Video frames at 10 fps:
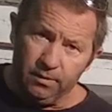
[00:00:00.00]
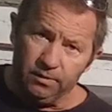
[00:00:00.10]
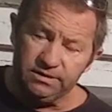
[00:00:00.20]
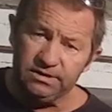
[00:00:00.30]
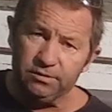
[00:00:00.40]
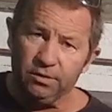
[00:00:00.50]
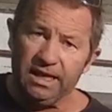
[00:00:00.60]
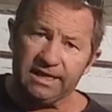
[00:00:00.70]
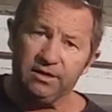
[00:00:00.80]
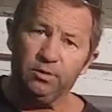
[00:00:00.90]
Once it's all
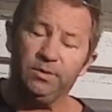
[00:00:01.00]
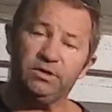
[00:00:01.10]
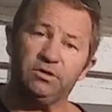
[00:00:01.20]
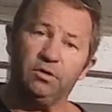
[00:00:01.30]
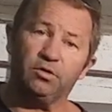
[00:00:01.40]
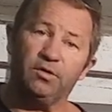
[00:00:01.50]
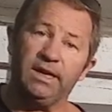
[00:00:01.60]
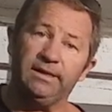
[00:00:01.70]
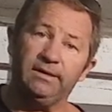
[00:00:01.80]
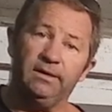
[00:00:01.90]
lacquered up, it should look
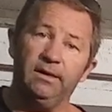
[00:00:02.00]
great.